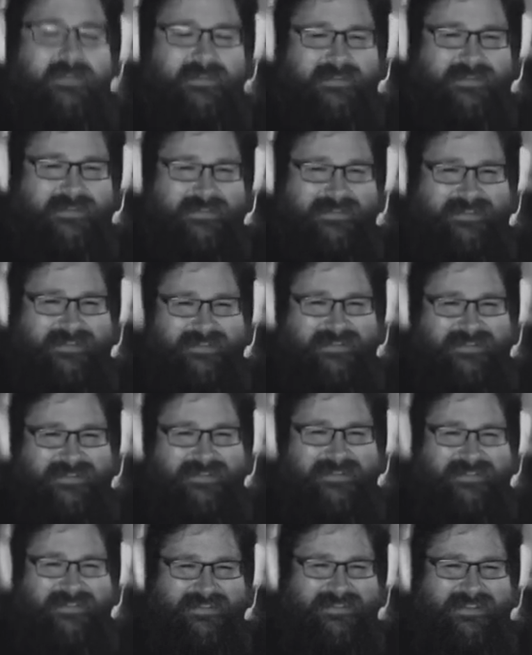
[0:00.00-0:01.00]
No.
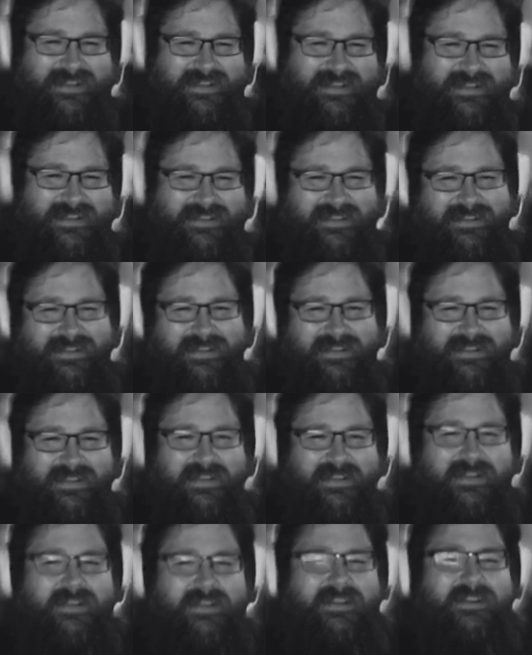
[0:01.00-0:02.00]

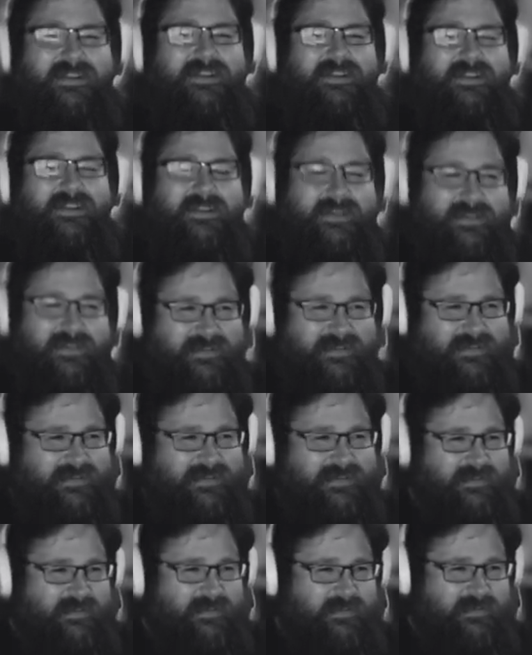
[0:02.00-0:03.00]
Allah's snack bar. That's
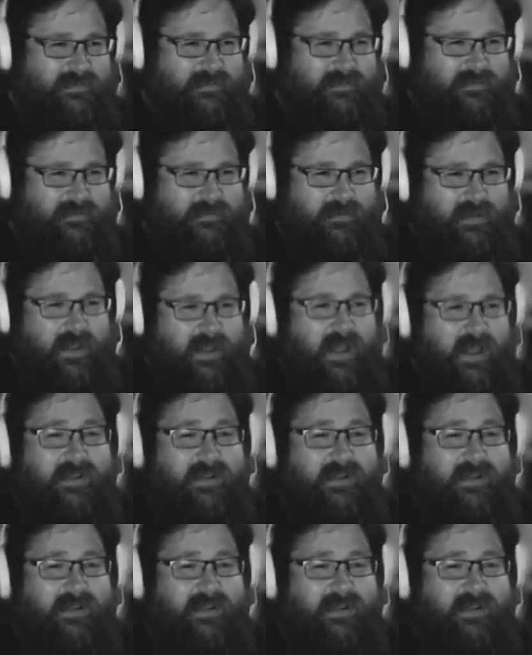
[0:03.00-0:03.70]
actually